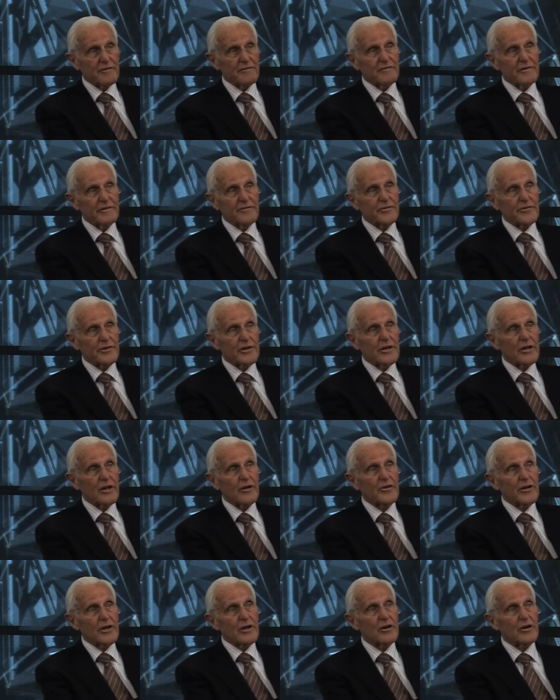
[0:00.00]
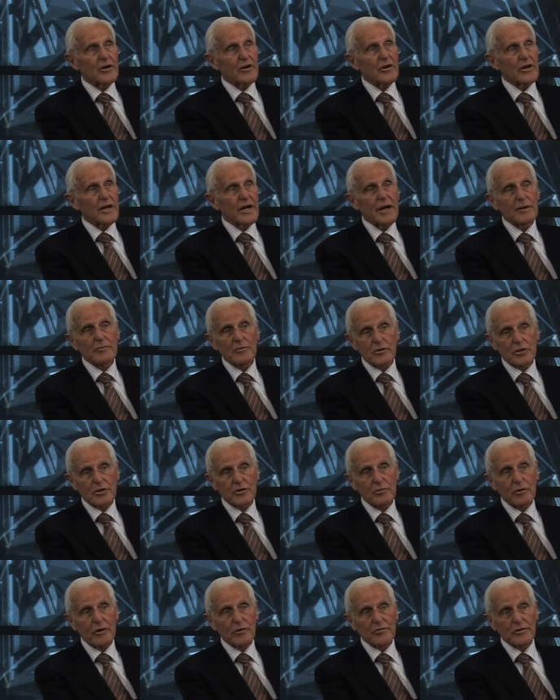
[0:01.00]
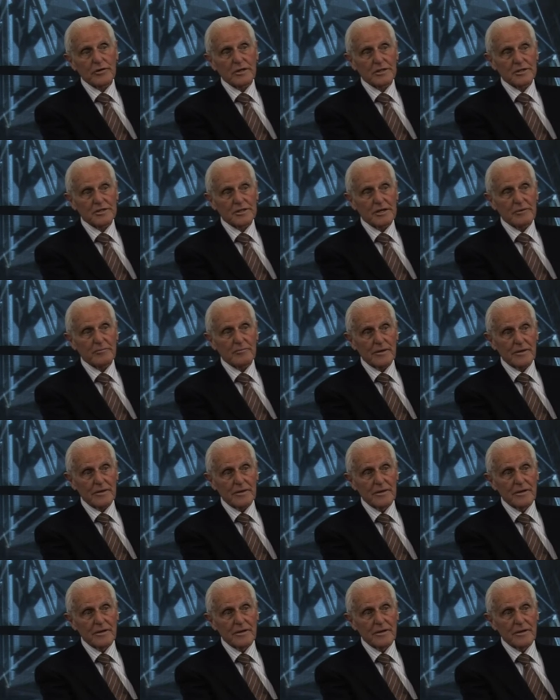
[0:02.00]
the 15th i think i got home on the 12th of december